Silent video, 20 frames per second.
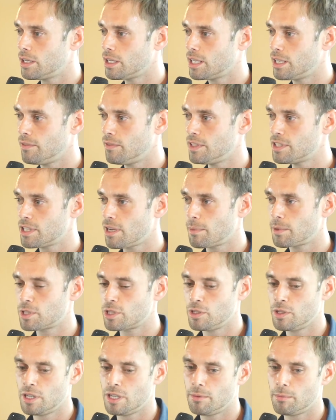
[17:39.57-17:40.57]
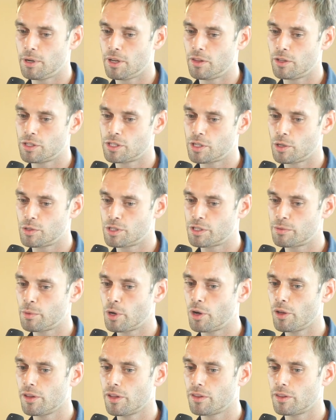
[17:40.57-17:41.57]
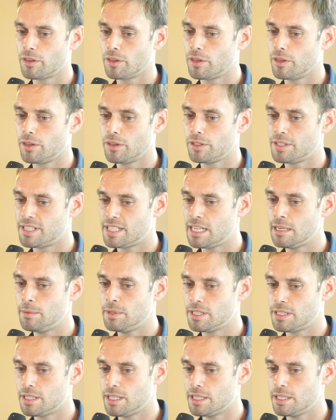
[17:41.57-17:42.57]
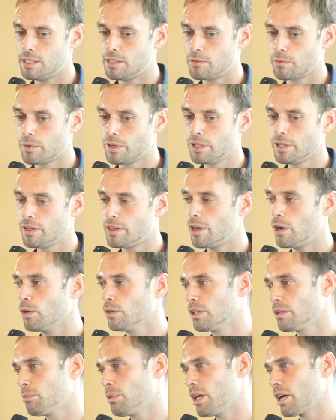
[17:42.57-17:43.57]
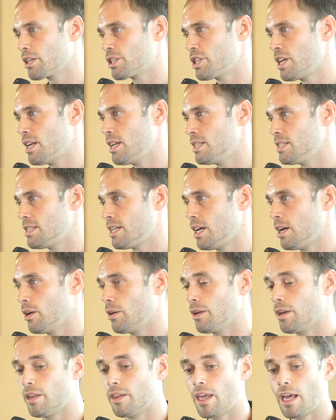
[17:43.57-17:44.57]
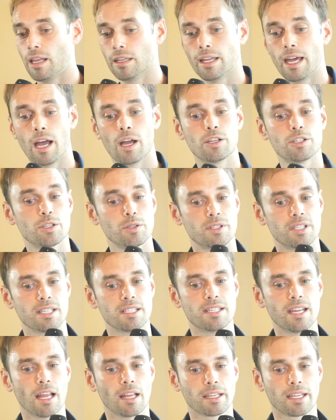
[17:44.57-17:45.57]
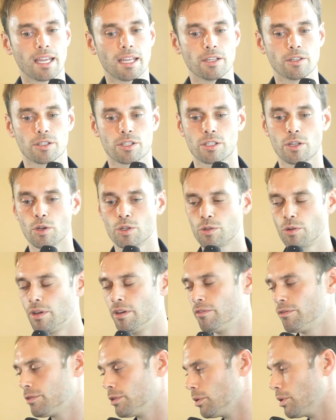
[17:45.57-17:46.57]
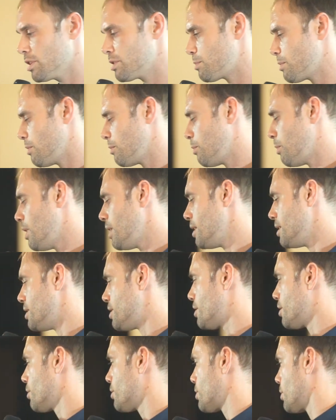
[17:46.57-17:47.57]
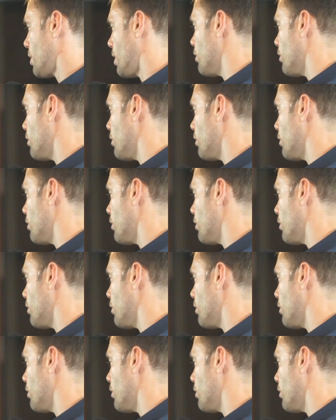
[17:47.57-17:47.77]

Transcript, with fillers: give this opportunity, but they're so small that Steem is the really the only blockchain in town that allows you to delegate your social influence. But what is social